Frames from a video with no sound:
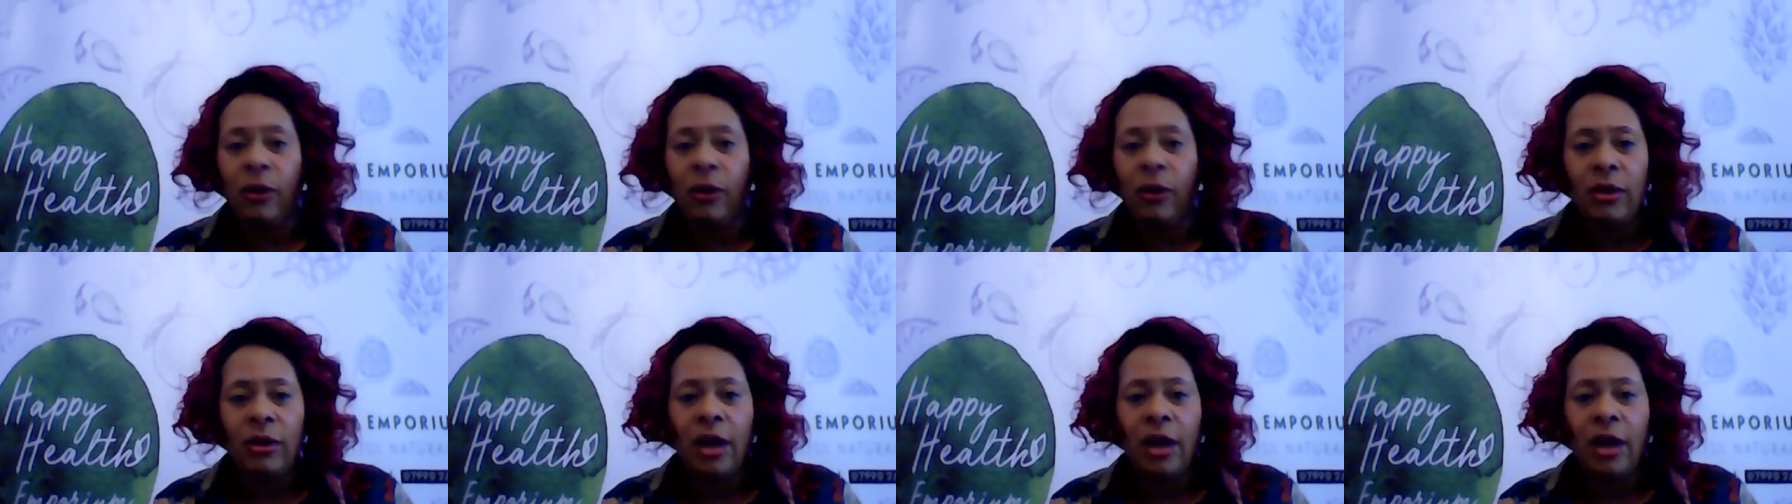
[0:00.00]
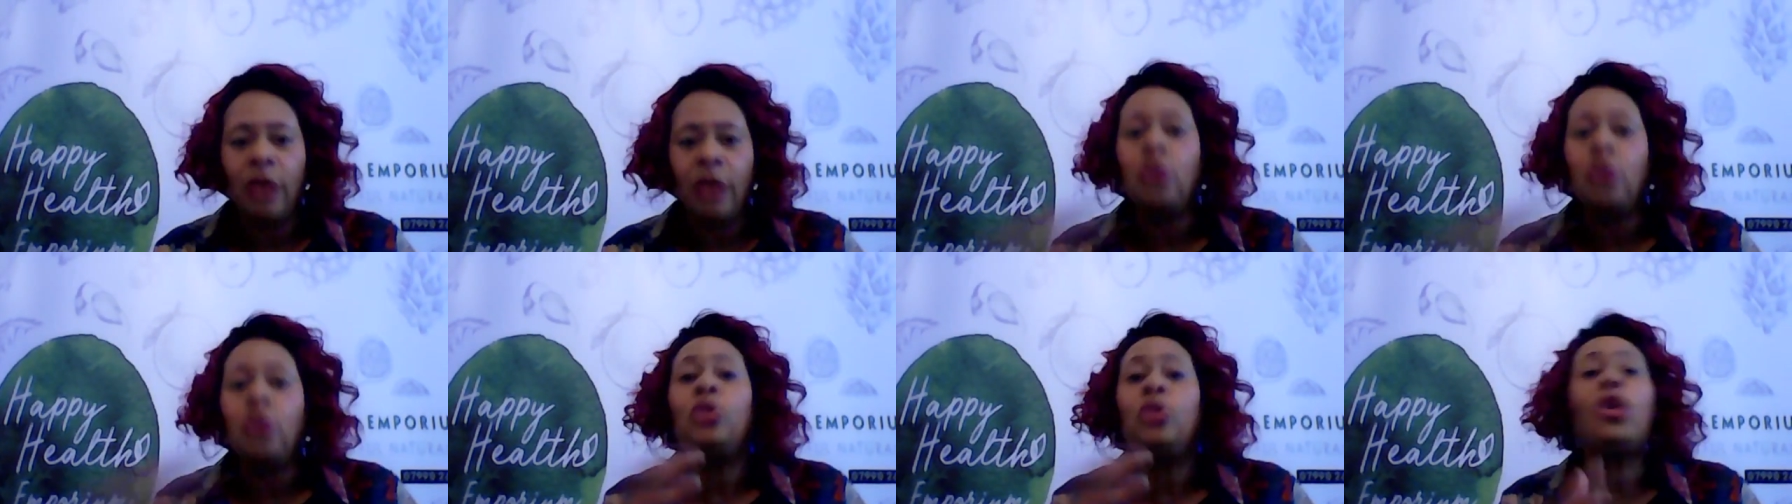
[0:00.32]
And
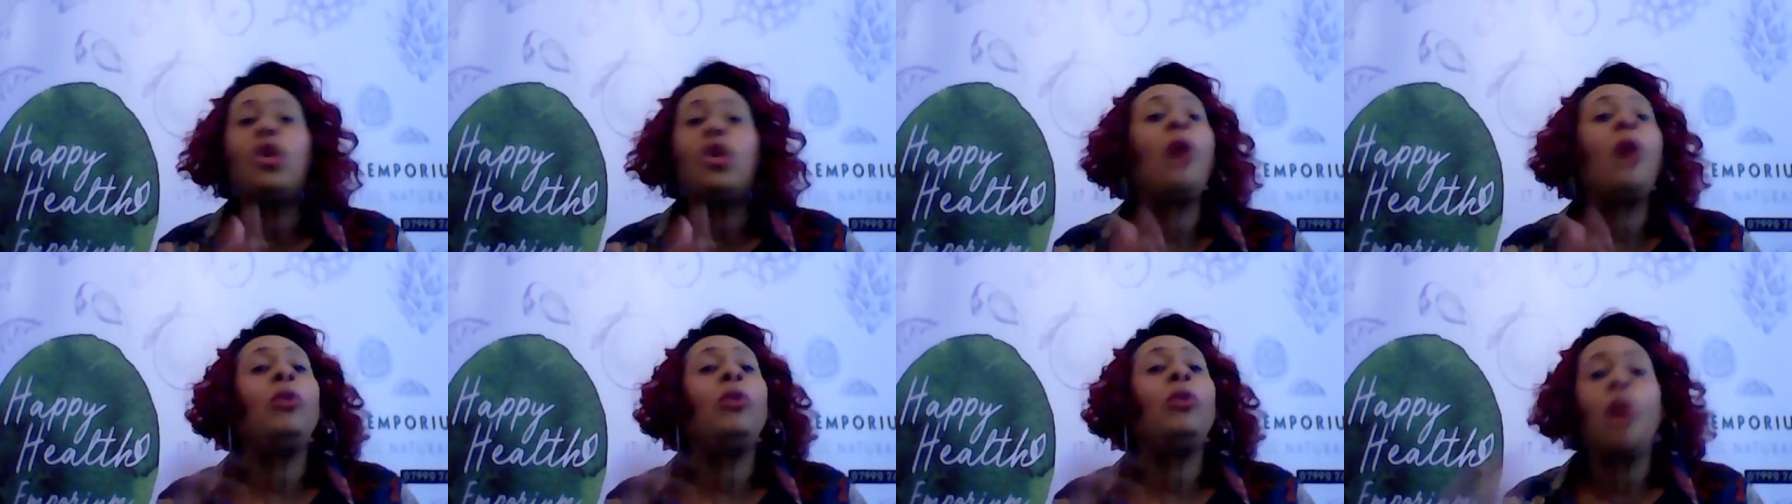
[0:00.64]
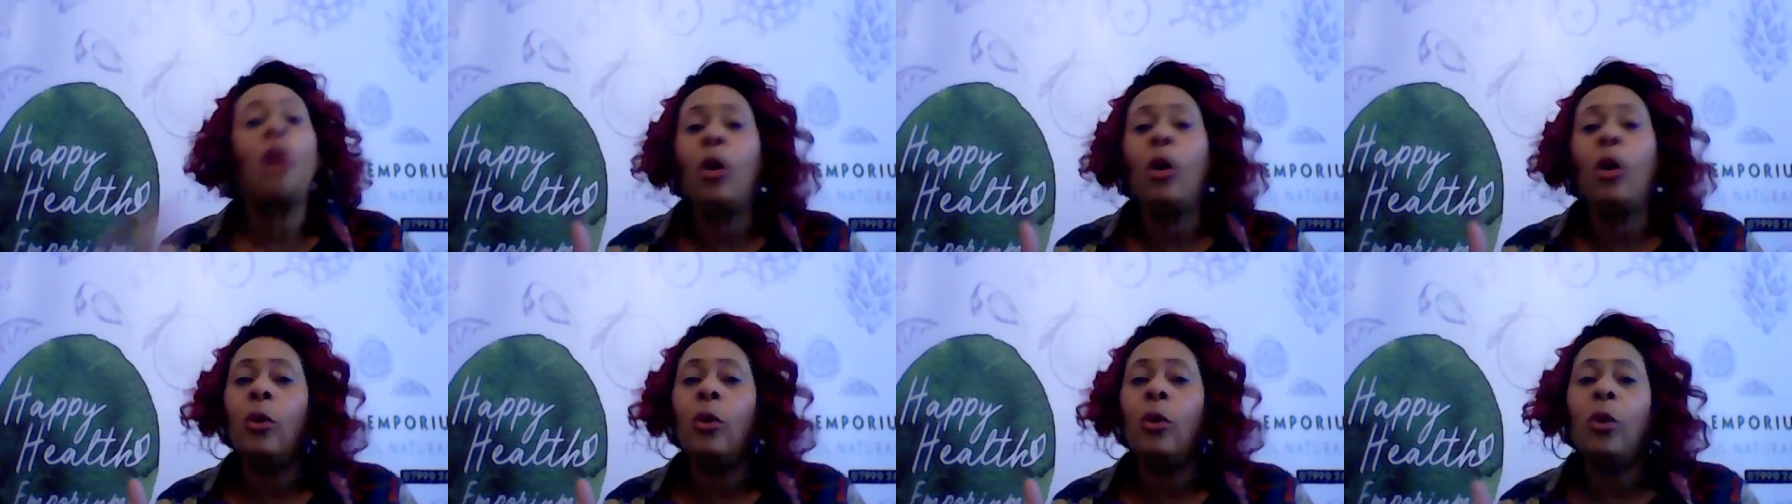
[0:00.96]
you don't
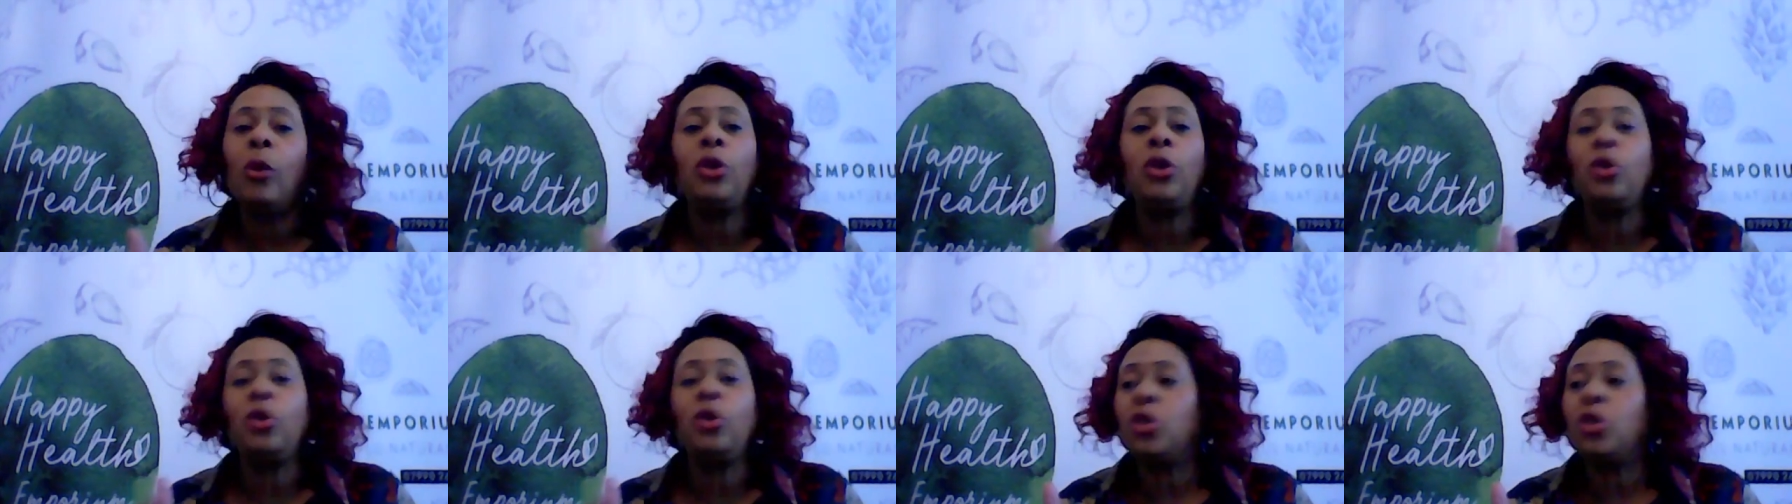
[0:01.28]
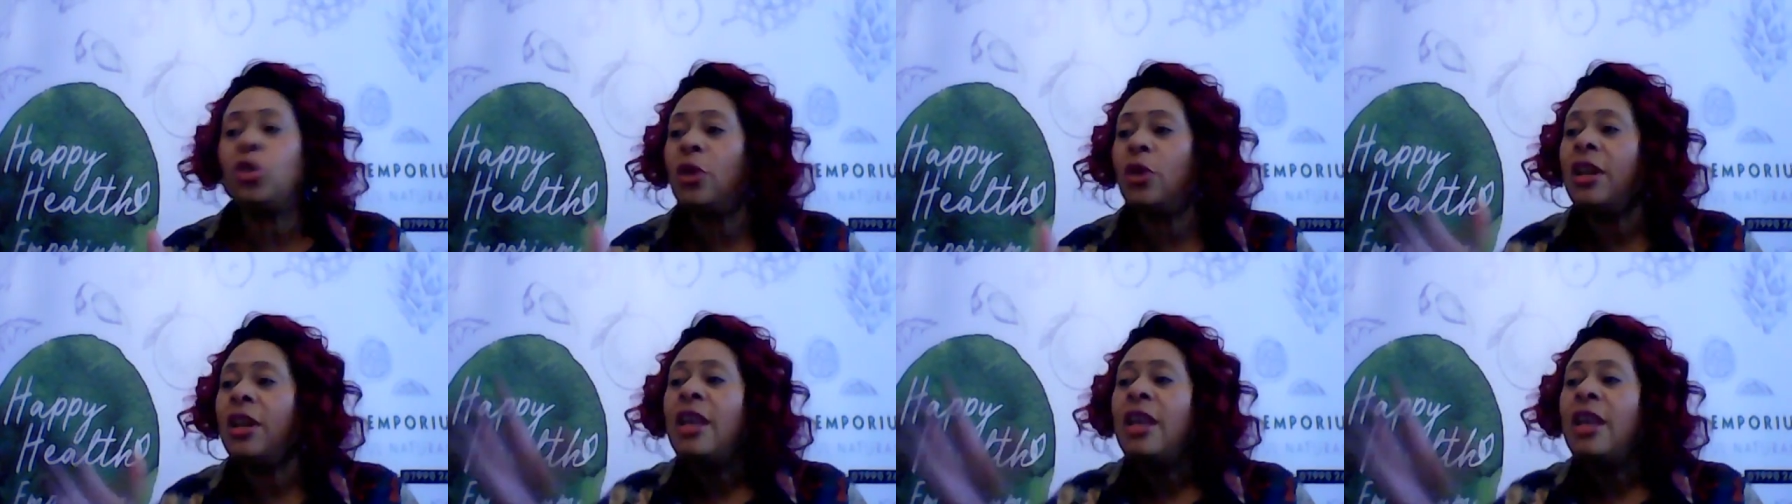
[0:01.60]
know what you're doing.